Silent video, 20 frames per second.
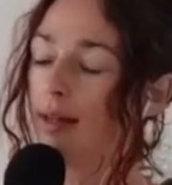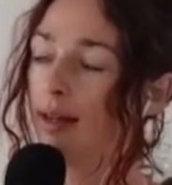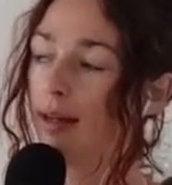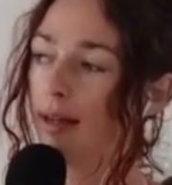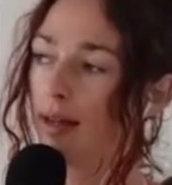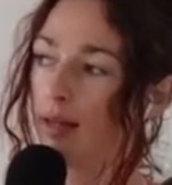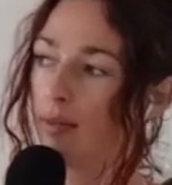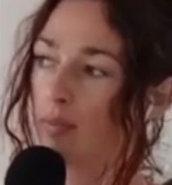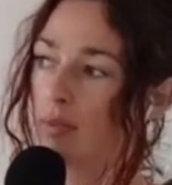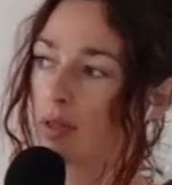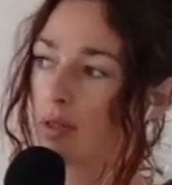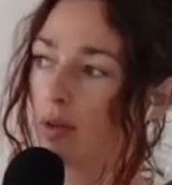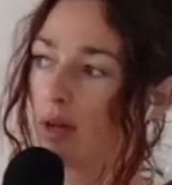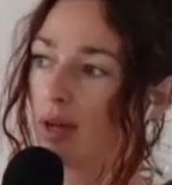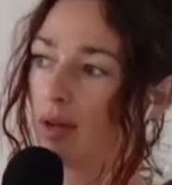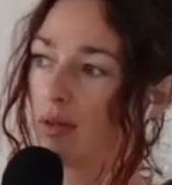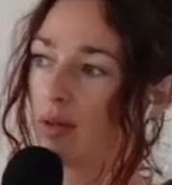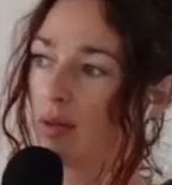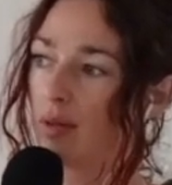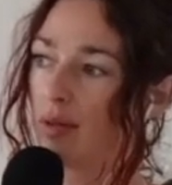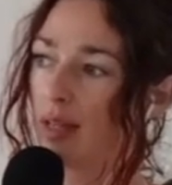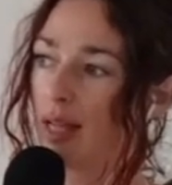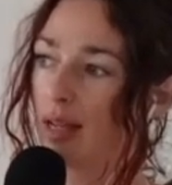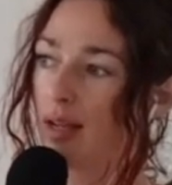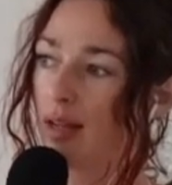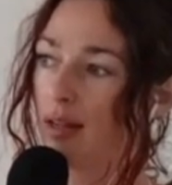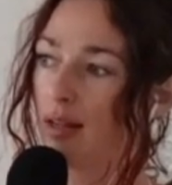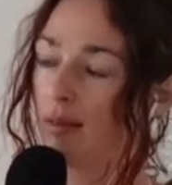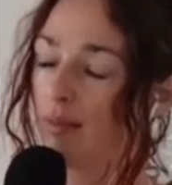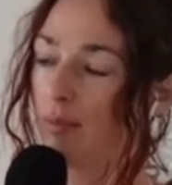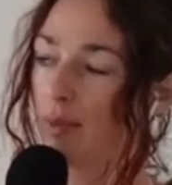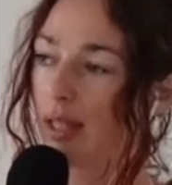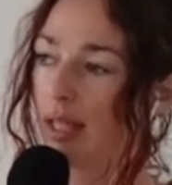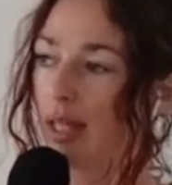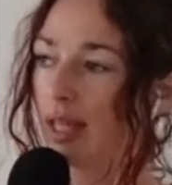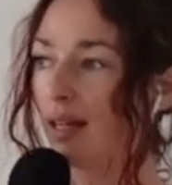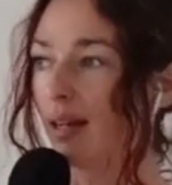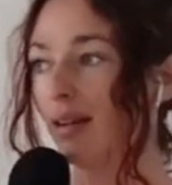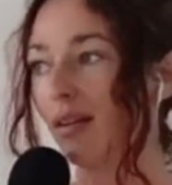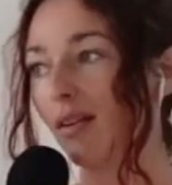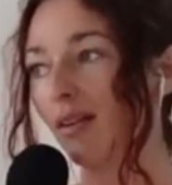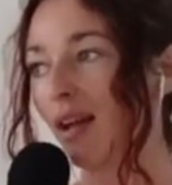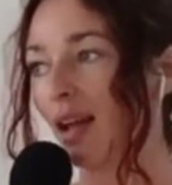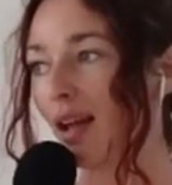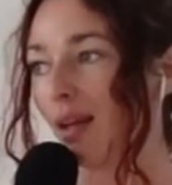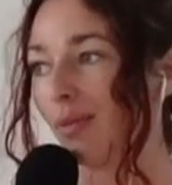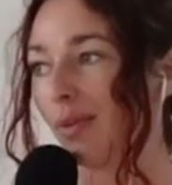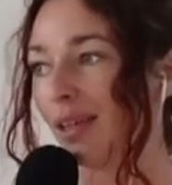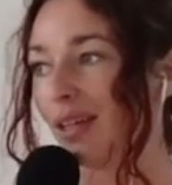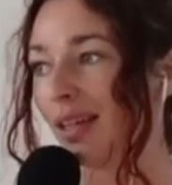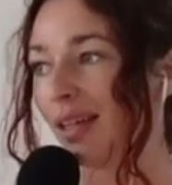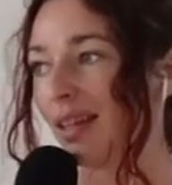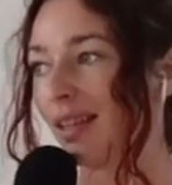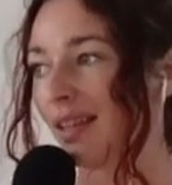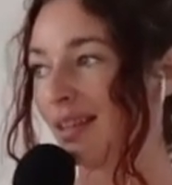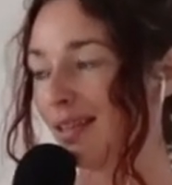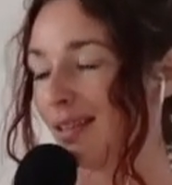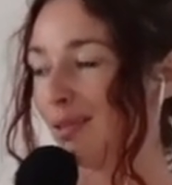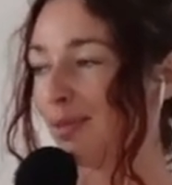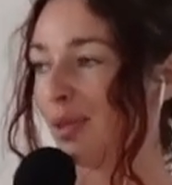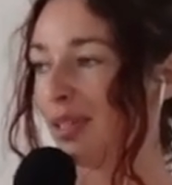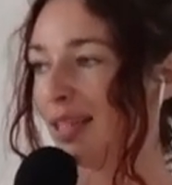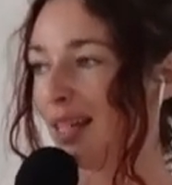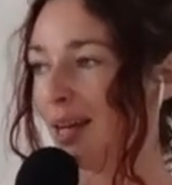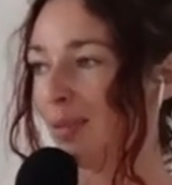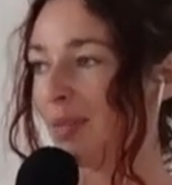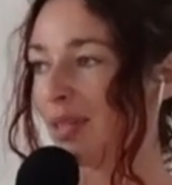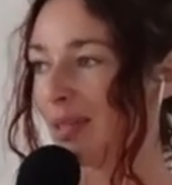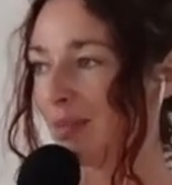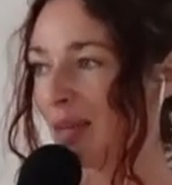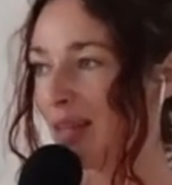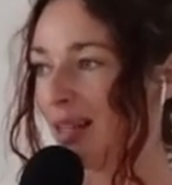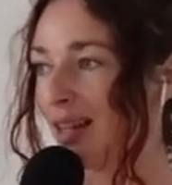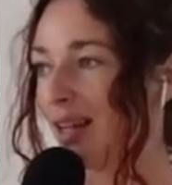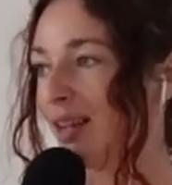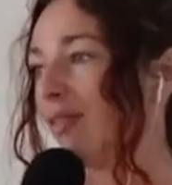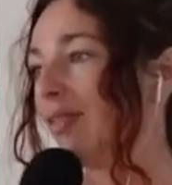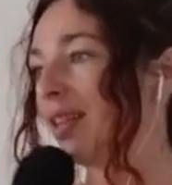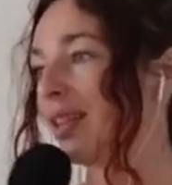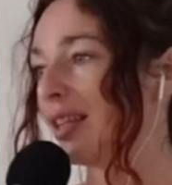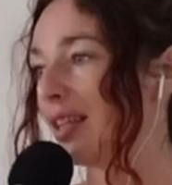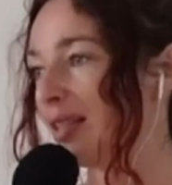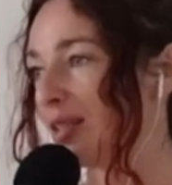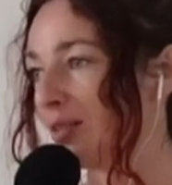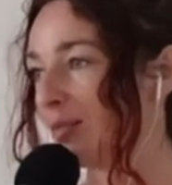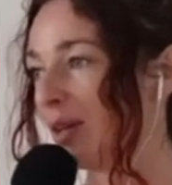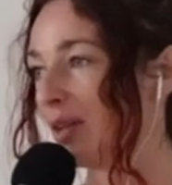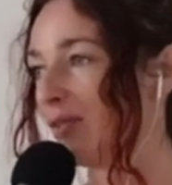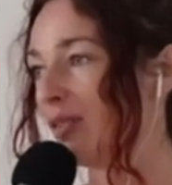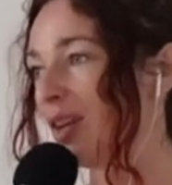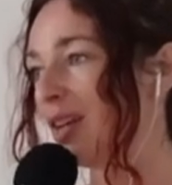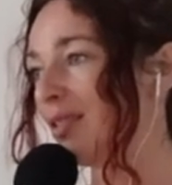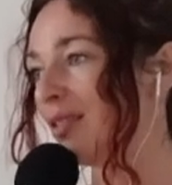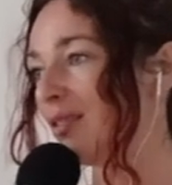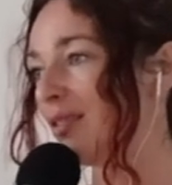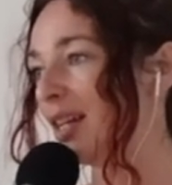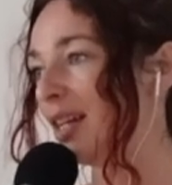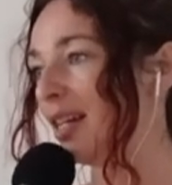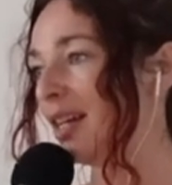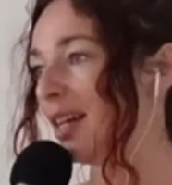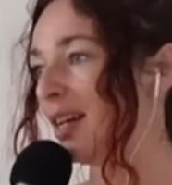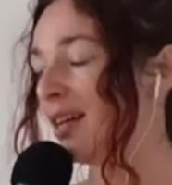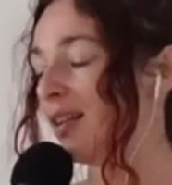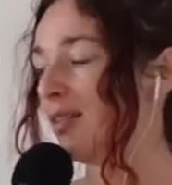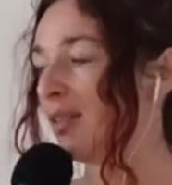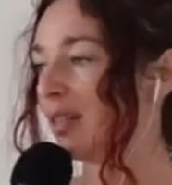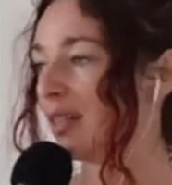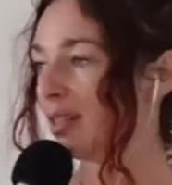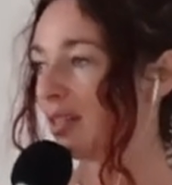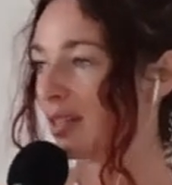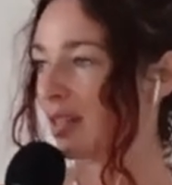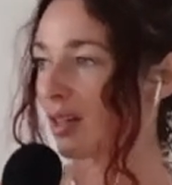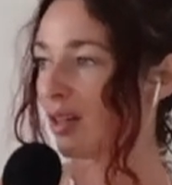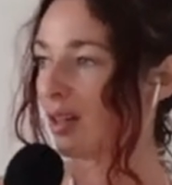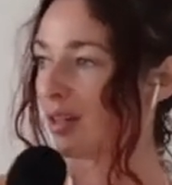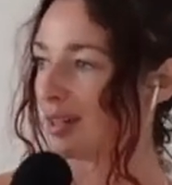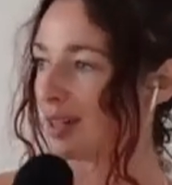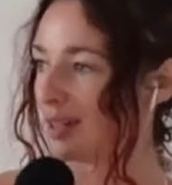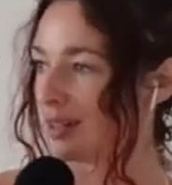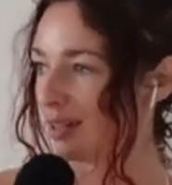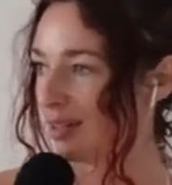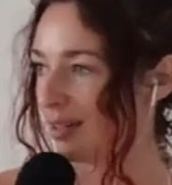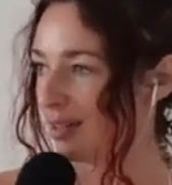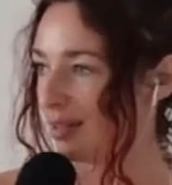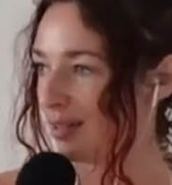So I would be like, okay, Brittnee, this is what's happening in my life. Like, these are my friends right now. This is the current,